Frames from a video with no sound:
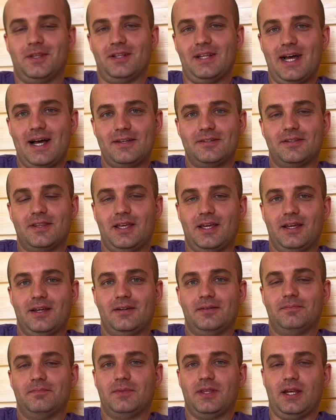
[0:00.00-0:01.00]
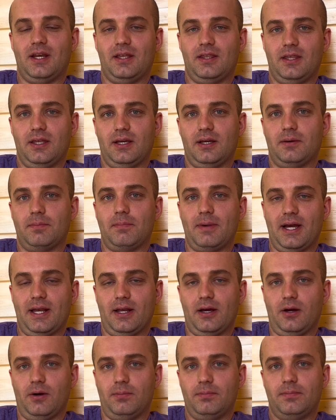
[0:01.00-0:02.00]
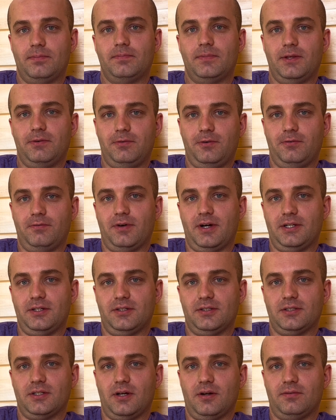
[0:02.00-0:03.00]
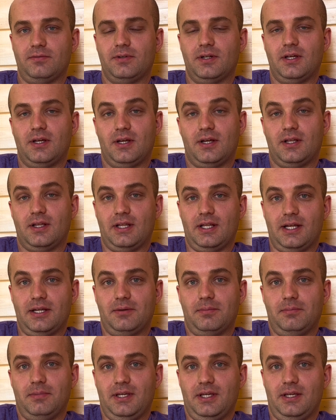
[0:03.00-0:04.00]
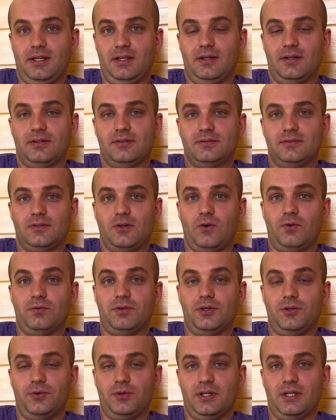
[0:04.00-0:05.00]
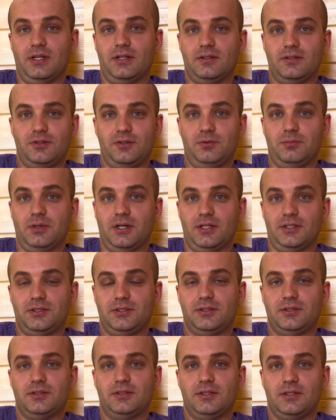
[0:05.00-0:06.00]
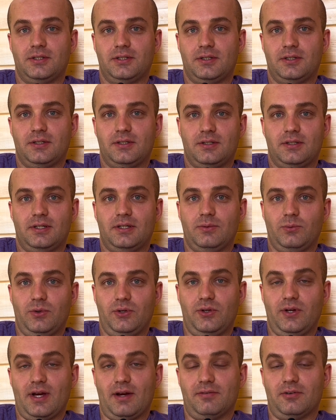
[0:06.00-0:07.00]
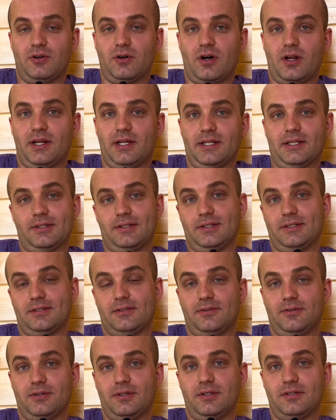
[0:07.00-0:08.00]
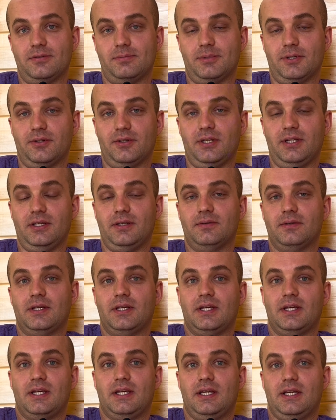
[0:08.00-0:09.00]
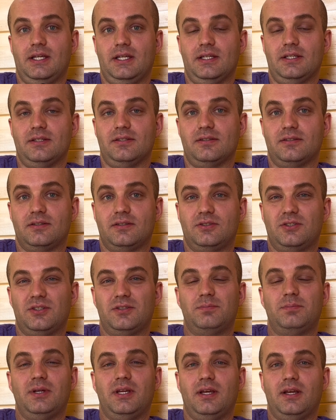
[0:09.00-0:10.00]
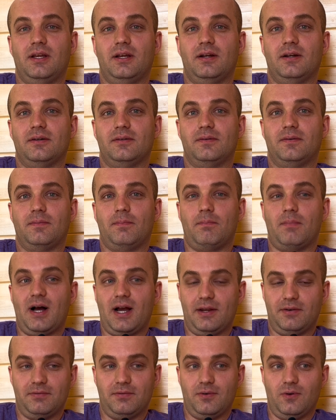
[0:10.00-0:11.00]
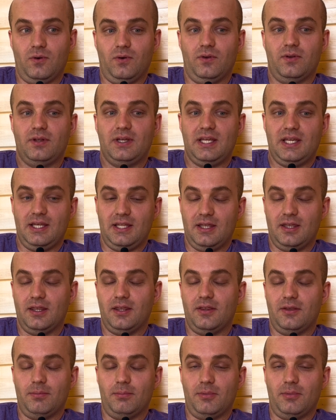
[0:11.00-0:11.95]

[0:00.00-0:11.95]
The last thing that I think might help, if you find yourself like me, overdoing it too much when you have a chronic illness or a disability, is just being mindful in the